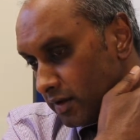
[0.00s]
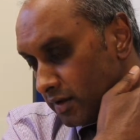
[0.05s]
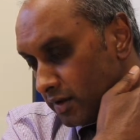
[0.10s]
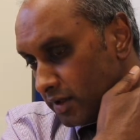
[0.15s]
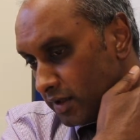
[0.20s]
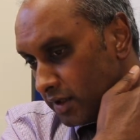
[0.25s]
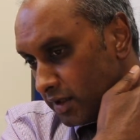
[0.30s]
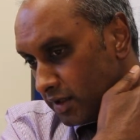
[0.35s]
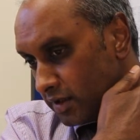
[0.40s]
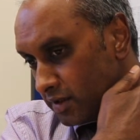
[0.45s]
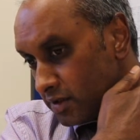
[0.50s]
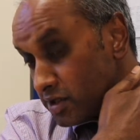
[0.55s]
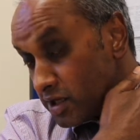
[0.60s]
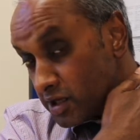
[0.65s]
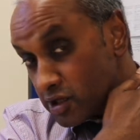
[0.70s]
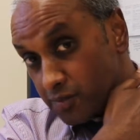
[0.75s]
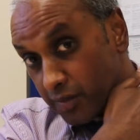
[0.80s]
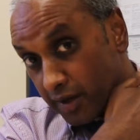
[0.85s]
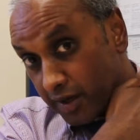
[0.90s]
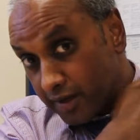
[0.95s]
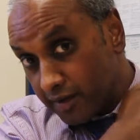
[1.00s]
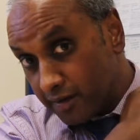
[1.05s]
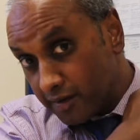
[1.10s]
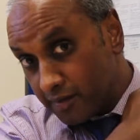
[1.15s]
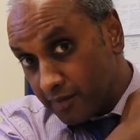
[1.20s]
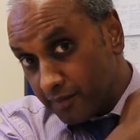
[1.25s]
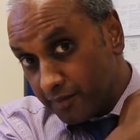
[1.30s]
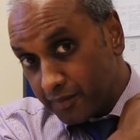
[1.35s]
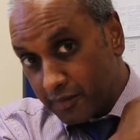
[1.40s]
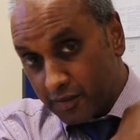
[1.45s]
the C-spine,
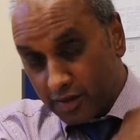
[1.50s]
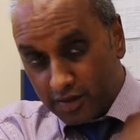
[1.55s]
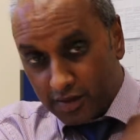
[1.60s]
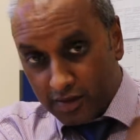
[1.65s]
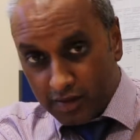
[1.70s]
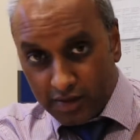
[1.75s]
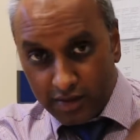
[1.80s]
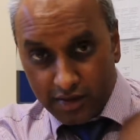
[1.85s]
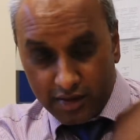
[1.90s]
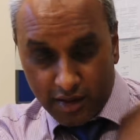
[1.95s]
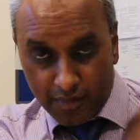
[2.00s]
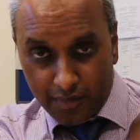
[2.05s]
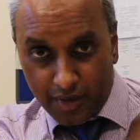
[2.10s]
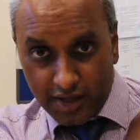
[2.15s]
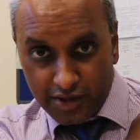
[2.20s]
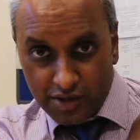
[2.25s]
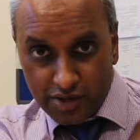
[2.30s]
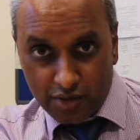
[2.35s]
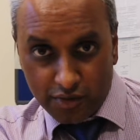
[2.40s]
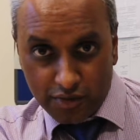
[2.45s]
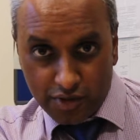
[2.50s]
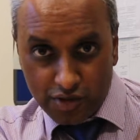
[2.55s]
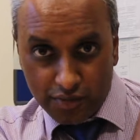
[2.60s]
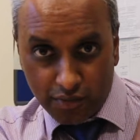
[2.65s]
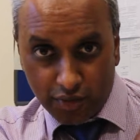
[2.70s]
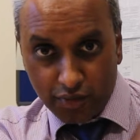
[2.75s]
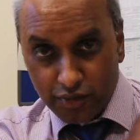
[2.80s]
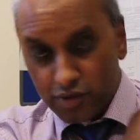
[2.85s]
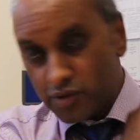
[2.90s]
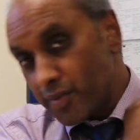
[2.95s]
they pass through a
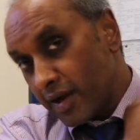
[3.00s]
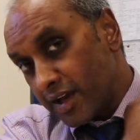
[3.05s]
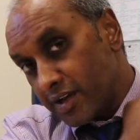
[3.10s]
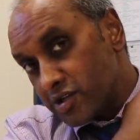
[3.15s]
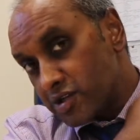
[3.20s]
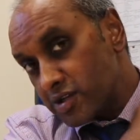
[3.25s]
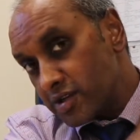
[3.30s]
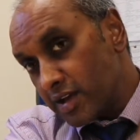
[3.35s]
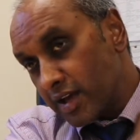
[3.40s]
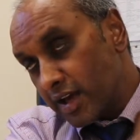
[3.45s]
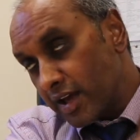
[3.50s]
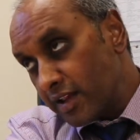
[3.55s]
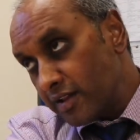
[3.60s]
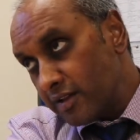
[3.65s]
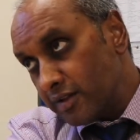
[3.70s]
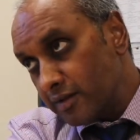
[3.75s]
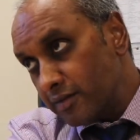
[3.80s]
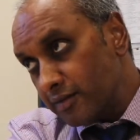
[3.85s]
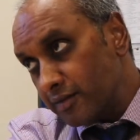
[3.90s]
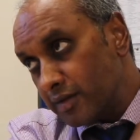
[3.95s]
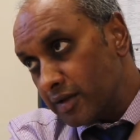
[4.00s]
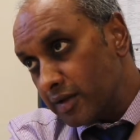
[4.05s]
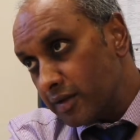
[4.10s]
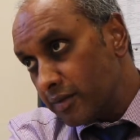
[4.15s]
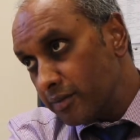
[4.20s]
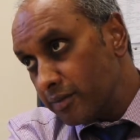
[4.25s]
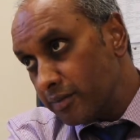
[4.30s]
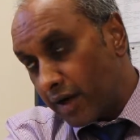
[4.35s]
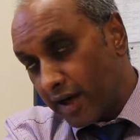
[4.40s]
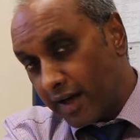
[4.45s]
small space
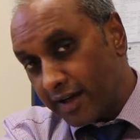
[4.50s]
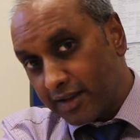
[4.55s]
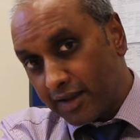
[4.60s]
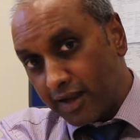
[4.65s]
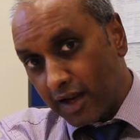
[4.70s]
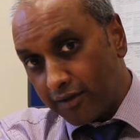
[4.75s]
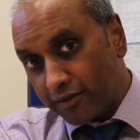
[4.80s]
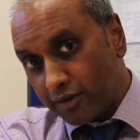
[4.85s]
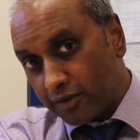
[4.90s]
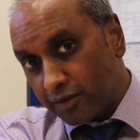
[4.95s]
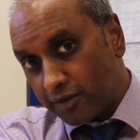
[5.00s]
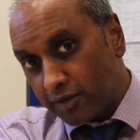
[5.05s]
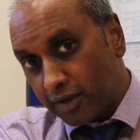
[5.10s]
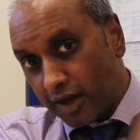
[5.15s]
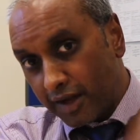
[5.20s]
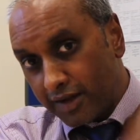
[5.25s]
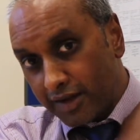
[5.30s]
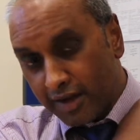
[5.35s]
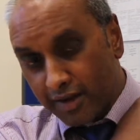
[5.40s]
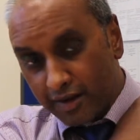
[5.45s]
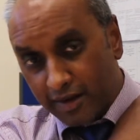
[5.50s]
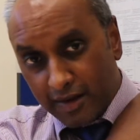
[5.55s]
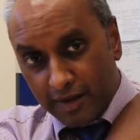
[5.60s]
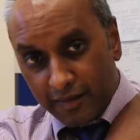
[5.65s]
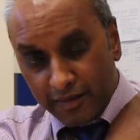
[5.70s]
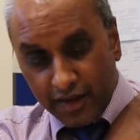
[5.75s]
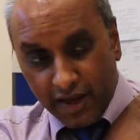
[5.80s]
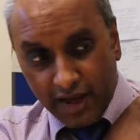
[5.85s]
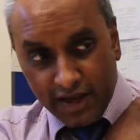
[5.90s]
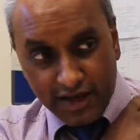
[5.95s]
behind the clavicle, and
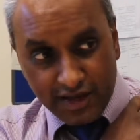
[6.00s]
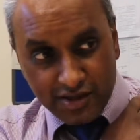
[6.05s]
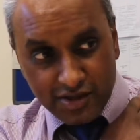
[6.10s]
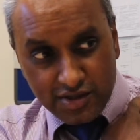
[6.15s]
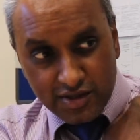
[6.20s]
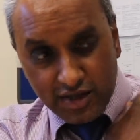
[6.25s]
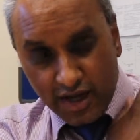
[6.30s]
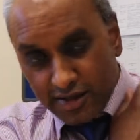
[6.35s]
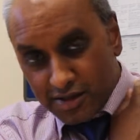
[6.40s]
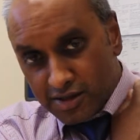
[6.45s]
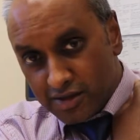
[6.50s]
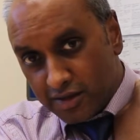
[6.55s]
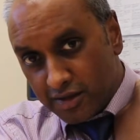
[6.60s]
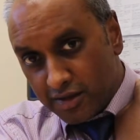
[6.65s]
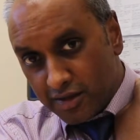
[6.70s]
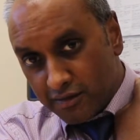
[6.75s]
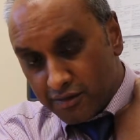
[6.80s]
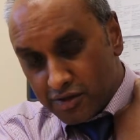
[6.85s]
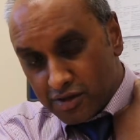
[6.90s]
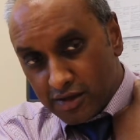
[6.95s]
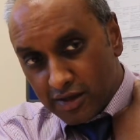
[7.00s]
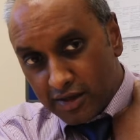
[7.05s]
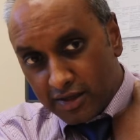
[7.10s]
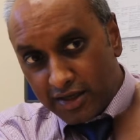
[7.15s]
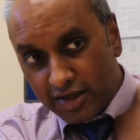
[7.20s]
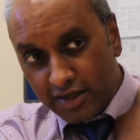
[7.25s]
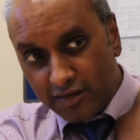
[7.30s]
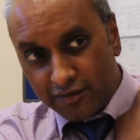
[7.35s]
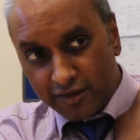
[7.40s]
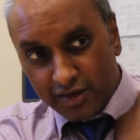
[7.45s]
as the nerves
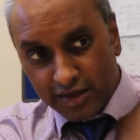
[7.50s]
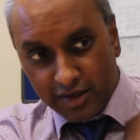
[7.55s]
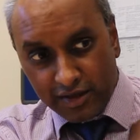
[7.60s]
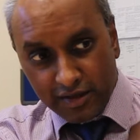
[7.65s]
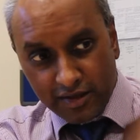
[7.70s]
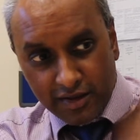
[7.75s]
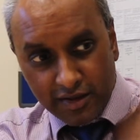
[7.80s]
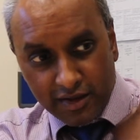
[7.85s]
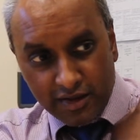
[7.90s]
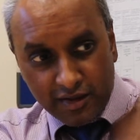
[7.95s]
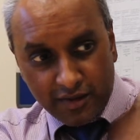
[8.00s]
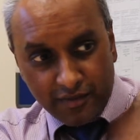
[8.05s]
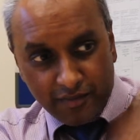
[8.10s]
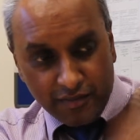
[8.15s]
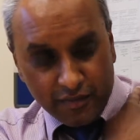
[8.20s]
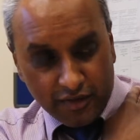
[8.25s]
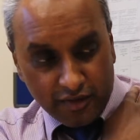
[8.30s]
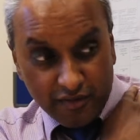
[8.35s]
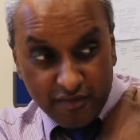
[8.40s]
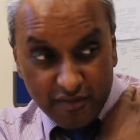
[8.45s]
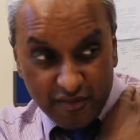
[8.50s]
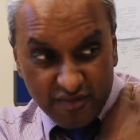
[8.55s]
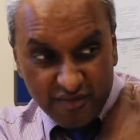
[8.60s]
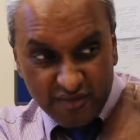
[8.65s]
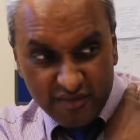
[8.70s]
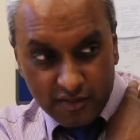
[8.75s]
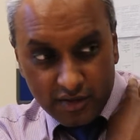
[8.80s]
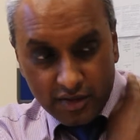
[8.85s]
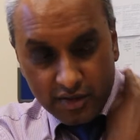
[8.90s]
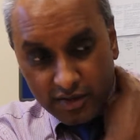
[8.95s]
leave the
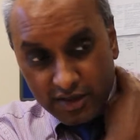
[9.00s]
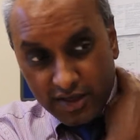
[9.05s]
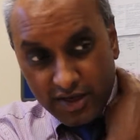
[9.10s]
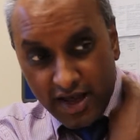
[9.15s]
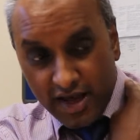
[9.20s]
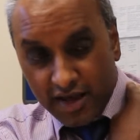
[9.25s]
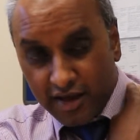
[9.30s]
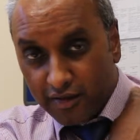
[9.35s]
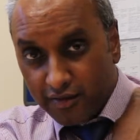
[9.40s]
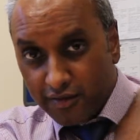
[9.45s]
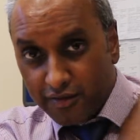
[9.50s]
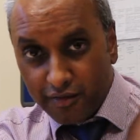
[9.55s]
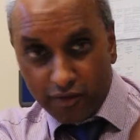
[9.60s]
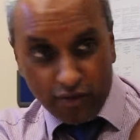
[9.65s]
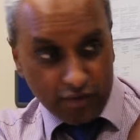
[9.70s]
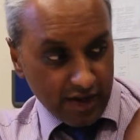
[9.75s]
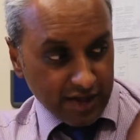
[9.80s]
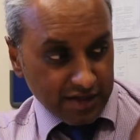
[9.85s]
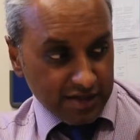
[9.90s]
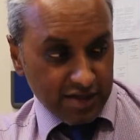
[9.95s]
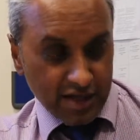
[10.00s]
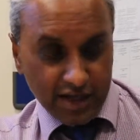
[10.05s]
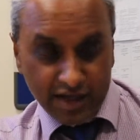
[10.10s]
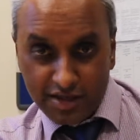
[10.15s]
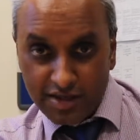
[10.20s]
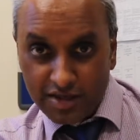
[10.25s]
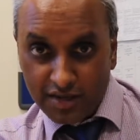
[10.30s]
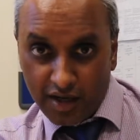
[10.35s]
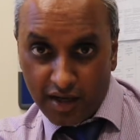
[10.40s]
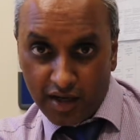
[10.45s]
neck and thorax
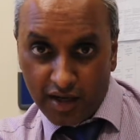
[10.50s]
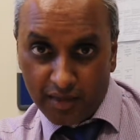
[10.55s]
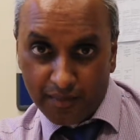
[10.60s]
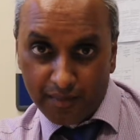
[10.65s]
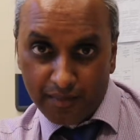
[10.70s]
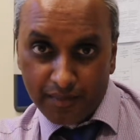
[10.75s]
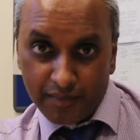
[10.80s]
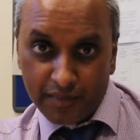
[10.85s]
into the arm,